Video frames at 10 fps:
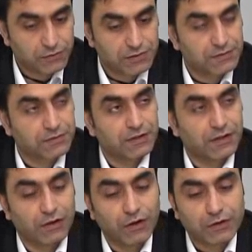and
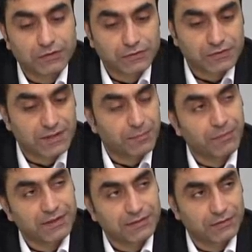then to a
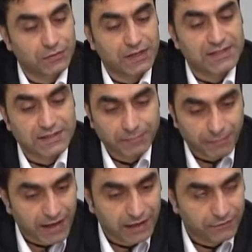prophet, and then to
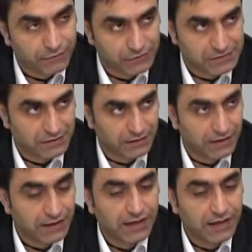Allah. Some